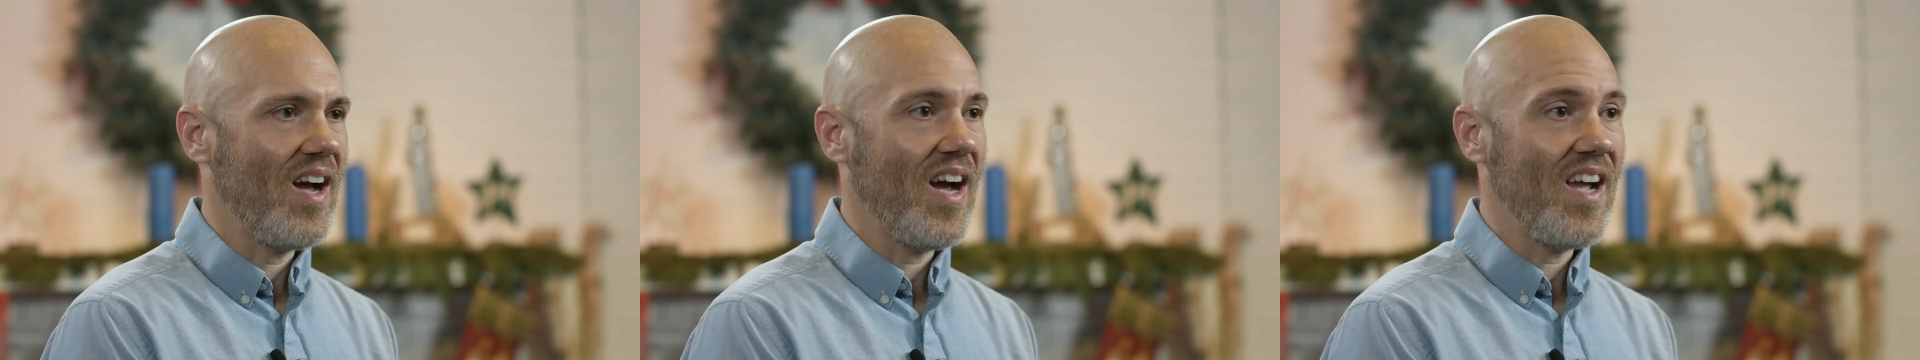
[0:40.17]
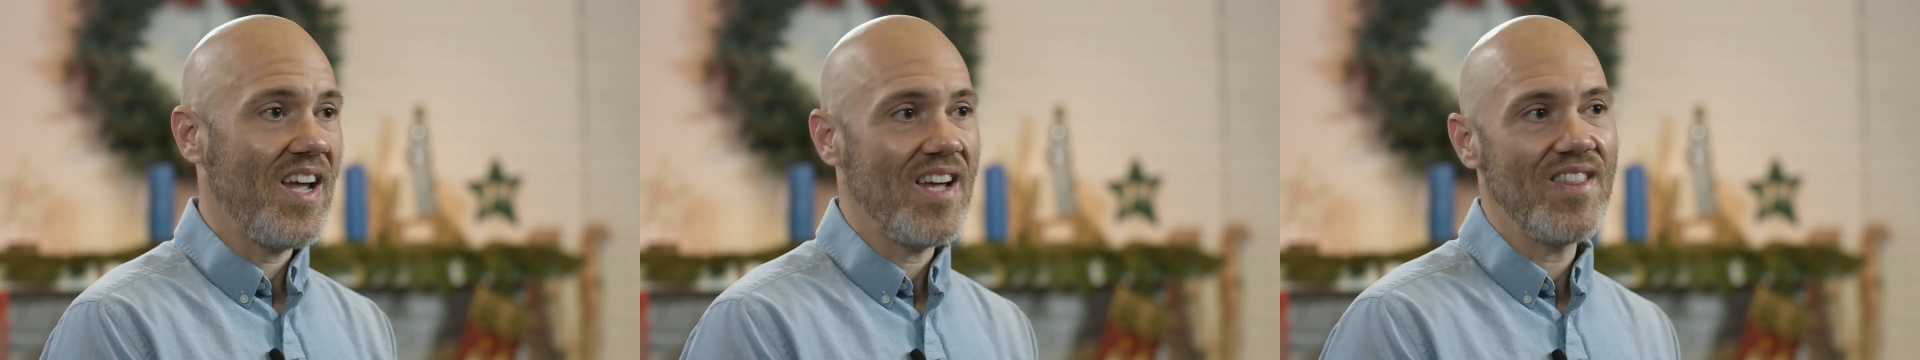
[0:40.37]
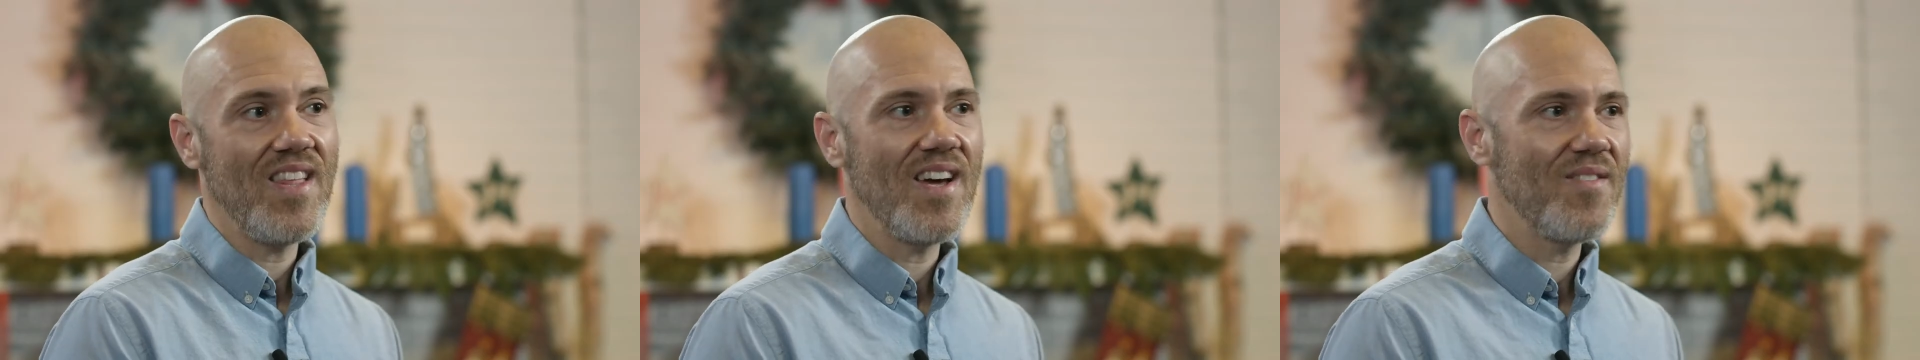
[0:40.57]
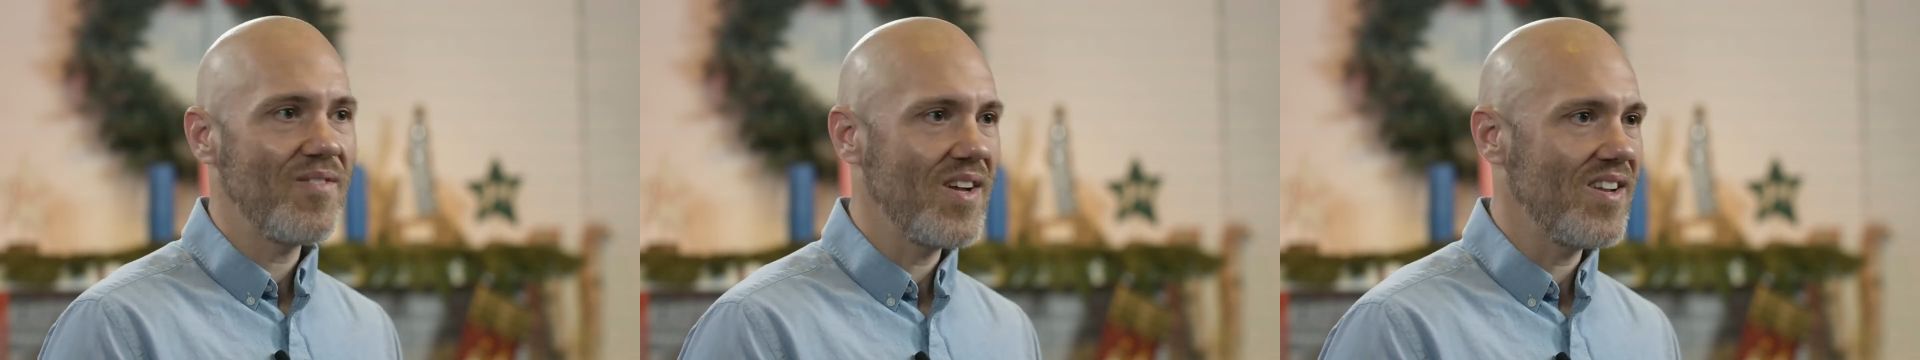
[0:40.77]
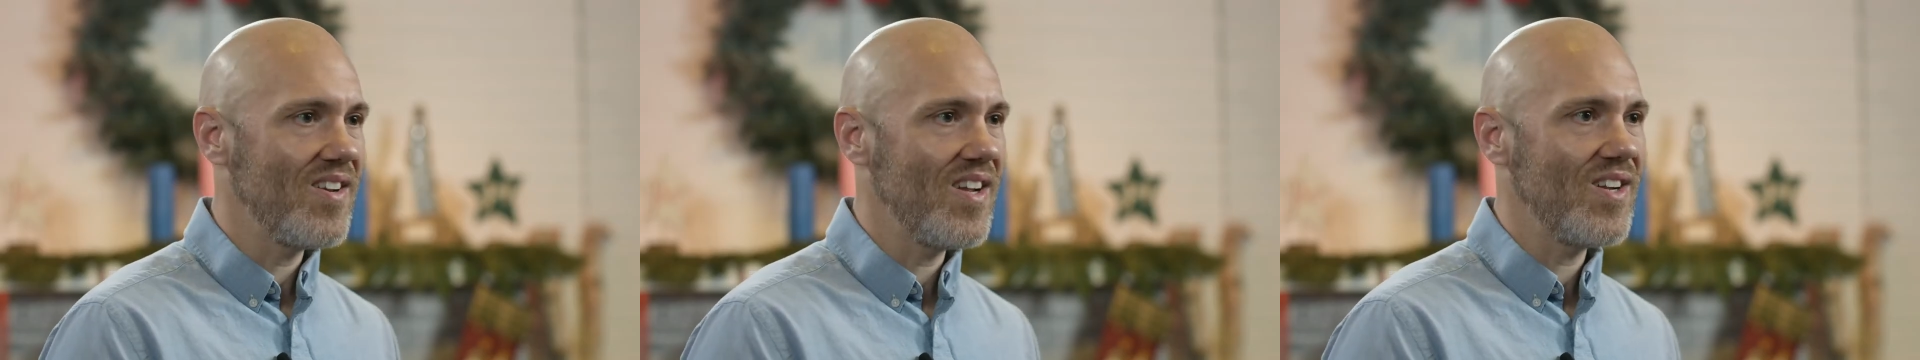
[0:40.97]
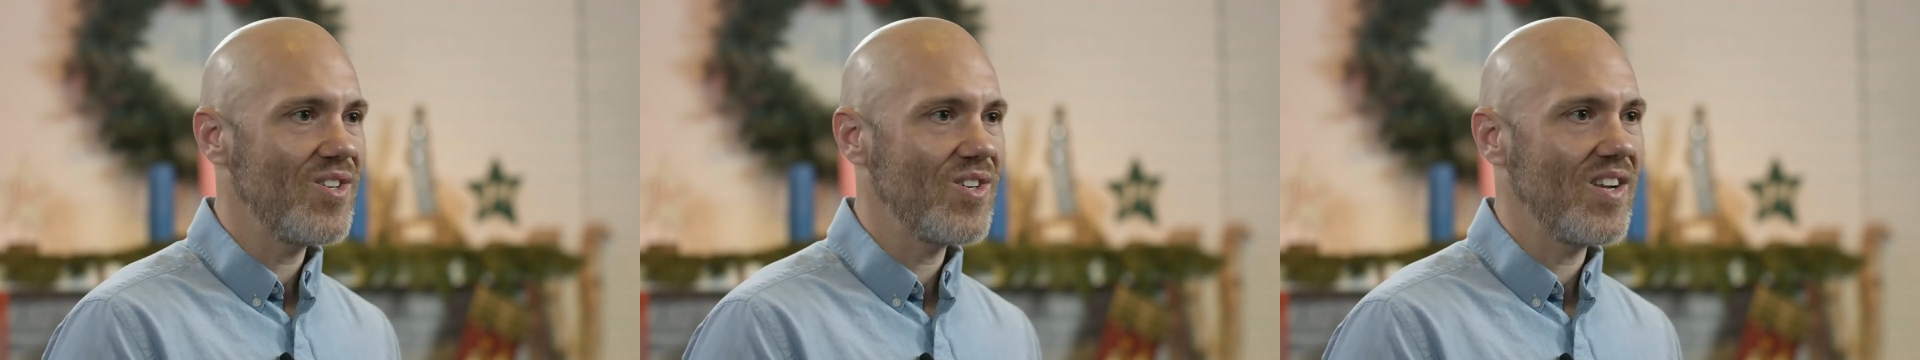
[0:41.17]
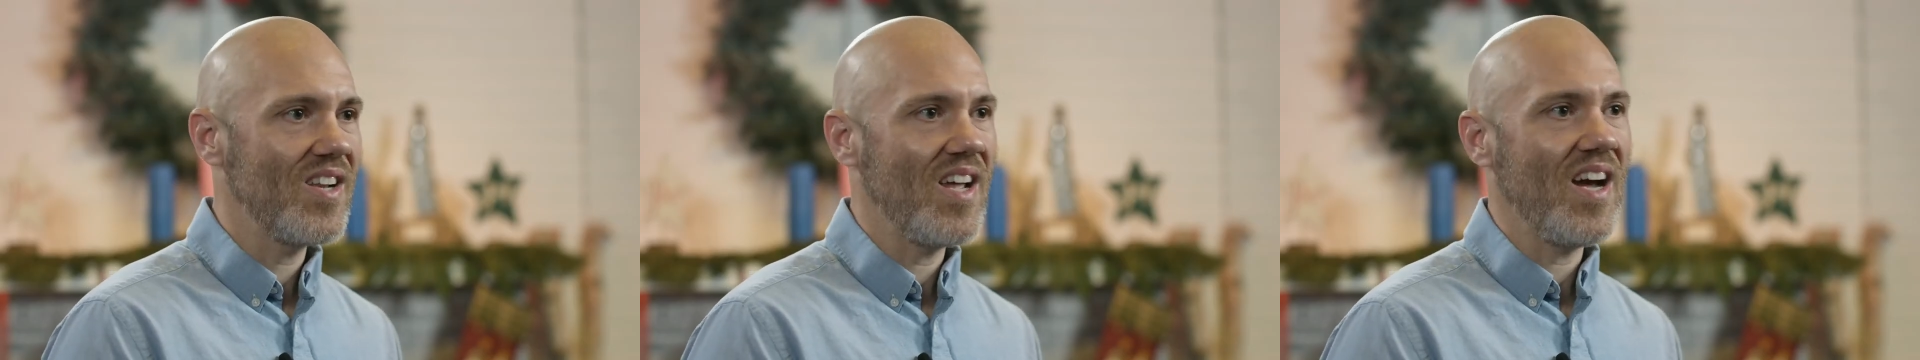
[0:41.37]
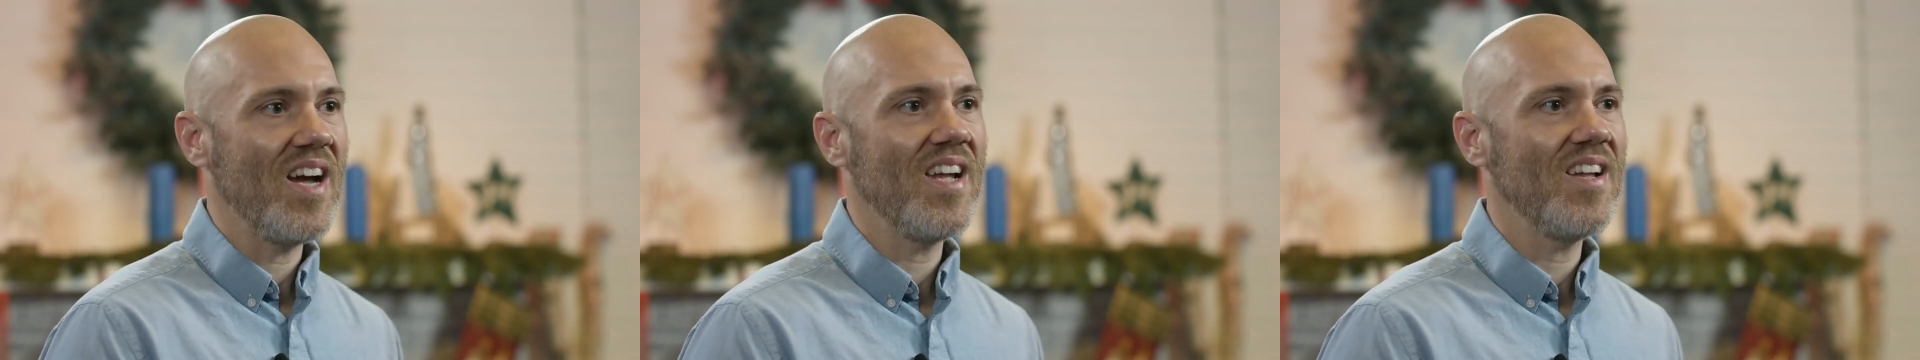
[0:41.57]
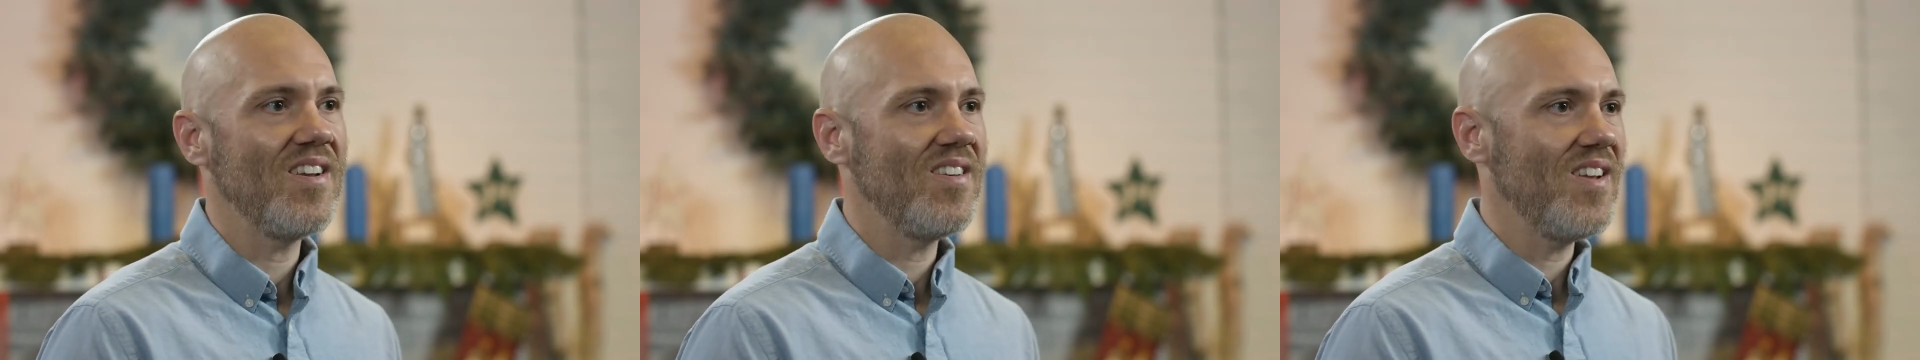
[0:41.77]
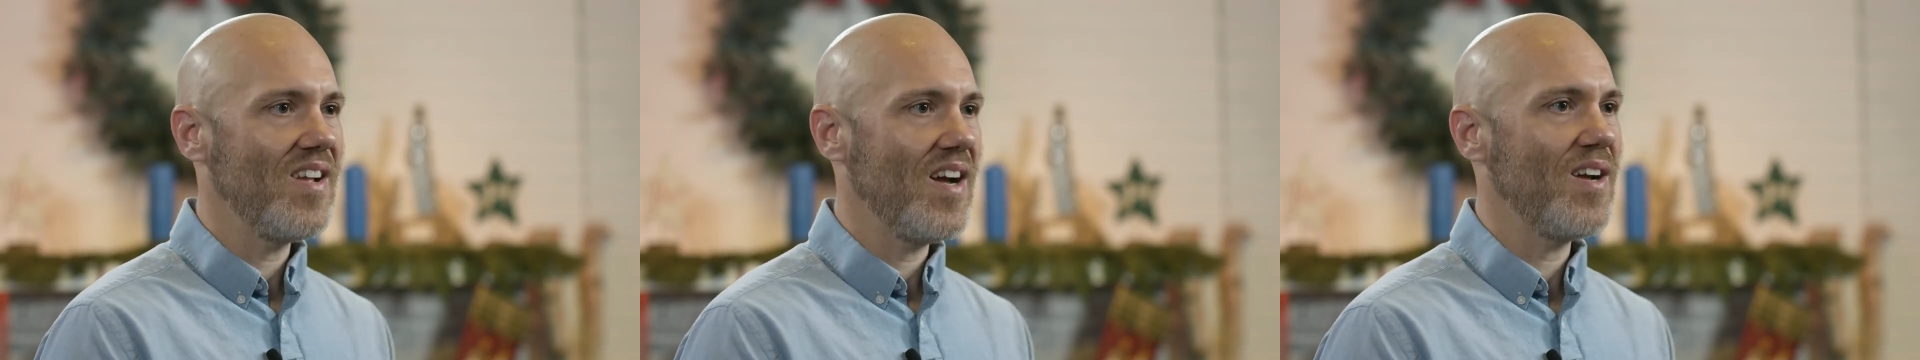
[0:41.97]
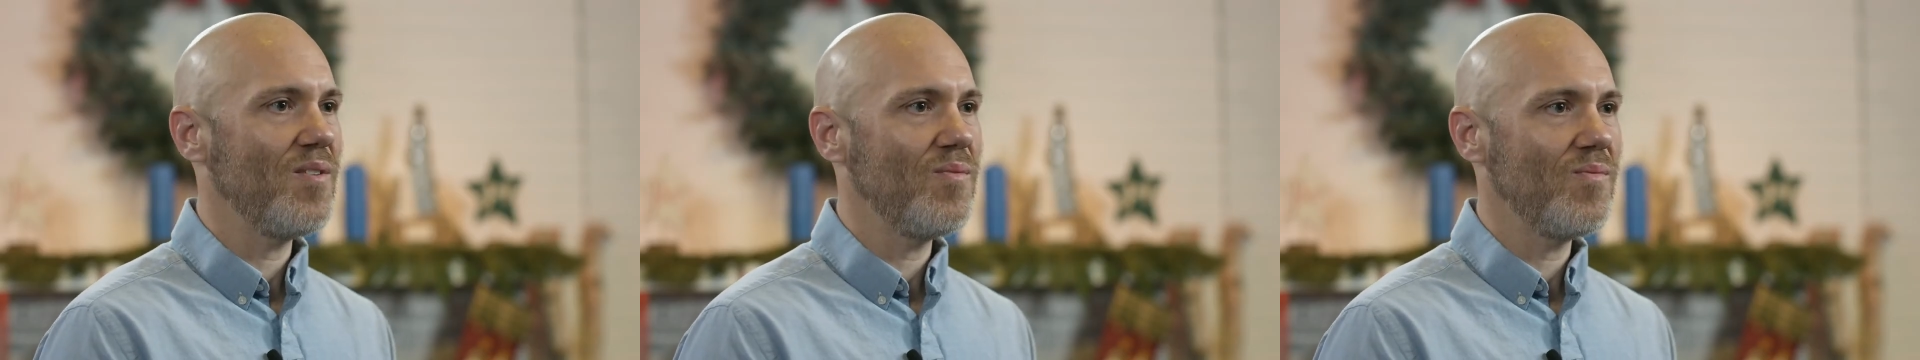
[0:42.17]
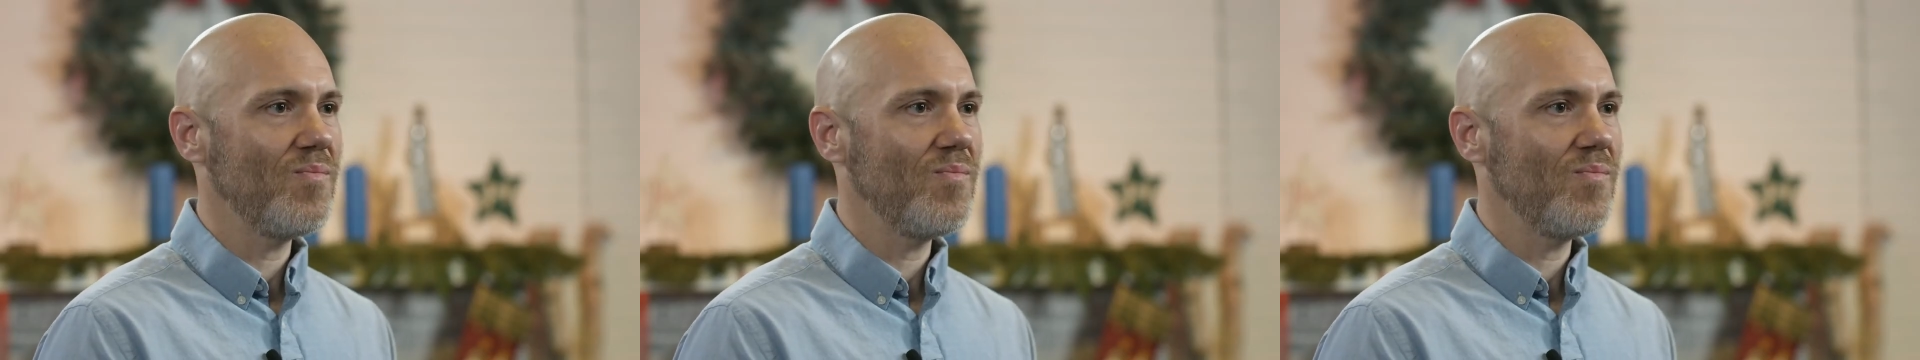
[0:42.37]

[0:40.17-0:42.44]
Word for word: I had that foundation and I had I